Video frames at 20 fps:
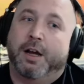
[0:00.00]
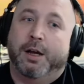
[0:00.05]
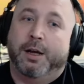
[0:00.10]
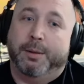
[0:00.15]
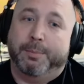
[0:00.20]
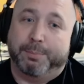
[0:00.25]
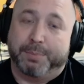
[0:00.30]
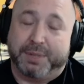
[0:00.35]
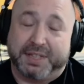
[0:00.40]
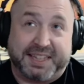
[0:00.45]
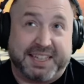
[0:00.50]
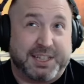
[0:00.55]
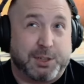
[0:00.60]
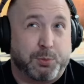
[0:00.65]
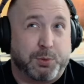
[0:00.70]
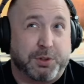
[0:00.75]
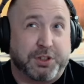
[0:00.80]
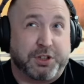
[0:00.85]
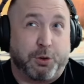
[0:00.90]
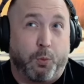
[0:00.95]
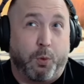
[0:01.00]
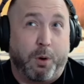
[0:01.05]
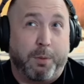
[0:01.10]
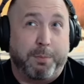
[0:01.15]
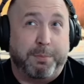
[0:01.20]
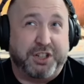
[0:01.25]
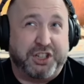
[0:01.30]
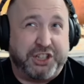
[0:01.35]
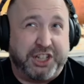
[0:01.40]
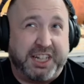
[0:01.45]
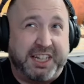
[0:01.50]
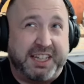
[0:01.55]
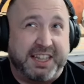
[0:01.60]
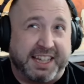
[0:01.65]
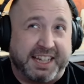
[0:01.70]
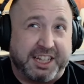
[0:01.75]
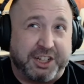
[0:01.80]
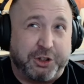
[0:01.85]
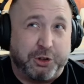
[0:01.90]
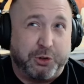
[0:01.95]
But this was the one machine that
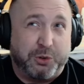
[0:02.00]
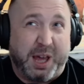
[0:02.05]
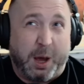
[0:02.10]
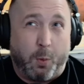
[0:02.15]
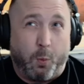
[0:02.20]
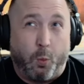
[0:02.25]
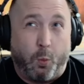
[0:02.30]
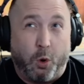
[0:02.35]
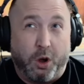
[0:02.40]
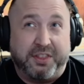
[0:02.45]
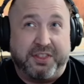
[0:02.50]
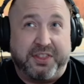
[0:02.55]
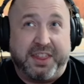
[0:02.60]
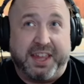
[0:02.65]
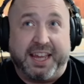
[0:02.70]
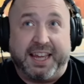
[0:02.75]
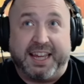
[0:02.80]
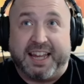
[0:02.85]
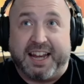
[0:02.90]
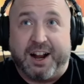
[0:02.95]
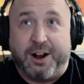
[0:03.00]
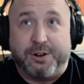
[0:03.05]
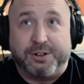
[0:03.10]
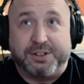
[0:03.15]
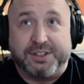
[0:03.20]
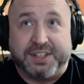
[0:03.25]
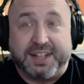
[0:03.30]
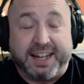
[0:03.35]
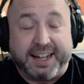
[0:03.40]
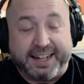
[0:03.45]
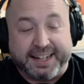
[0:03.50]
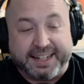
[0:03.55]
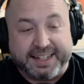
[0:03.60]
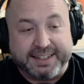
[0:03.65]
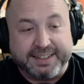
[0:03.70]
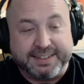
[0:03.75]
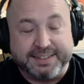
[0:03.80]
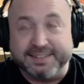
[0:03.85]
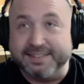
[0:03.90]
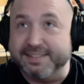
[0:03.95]
could do that one thing, and I was like,
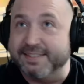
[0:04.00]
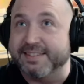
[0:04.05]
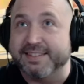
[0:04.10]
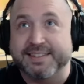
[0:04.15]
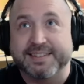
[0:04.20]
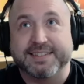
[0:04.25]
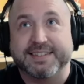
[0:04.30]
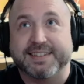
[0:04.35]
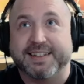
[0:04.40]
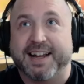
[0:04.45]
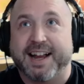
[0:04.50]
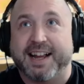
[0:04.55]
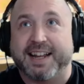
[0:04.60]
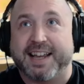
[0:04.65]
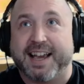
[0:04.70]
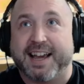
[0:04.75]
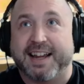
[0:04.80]
I gotta